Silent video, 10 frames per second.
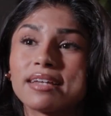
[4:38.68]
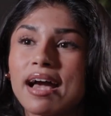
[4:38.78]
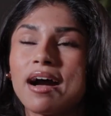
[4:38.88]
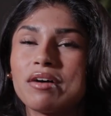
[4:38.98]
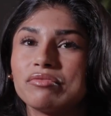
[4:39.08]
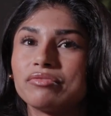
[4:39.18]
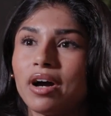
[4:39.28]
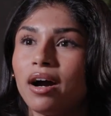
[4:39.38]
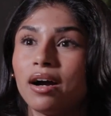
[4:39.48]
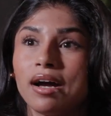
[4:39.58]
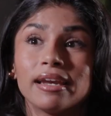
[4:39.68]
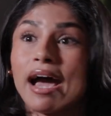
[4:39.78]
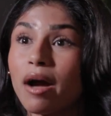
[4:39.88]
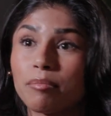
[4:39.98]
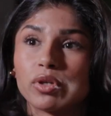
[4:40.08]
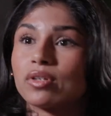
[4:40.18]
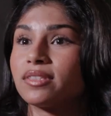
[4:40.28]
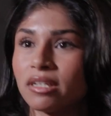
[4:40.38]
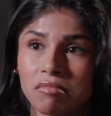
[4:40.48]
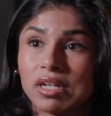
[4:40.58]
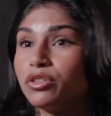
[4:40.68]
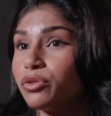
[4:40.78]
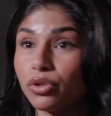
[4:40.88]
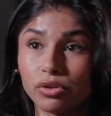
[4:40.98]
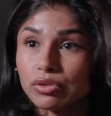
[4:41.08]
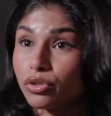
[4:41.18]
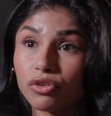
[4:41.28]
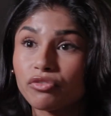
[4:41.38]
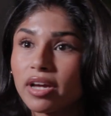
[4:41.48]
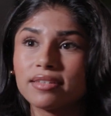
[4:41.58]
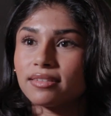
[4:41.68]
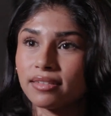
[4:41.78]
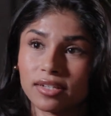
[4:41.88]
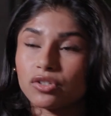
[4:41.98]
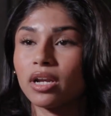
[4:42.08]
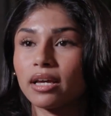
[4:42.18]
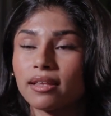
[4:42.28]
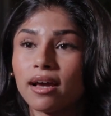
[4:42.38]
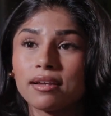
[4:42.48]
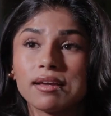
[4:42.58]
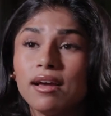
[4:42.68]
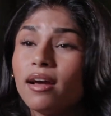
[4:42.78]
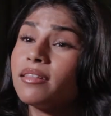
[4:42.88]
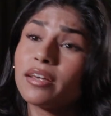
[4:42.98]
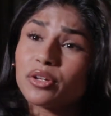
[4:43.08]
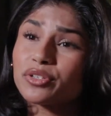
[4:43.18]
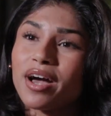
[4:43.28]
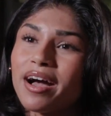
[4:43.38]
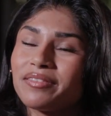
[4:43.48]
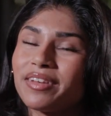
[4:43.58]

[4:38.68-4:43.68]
they have an app you can send money through to your friends, etc., like that. And they also have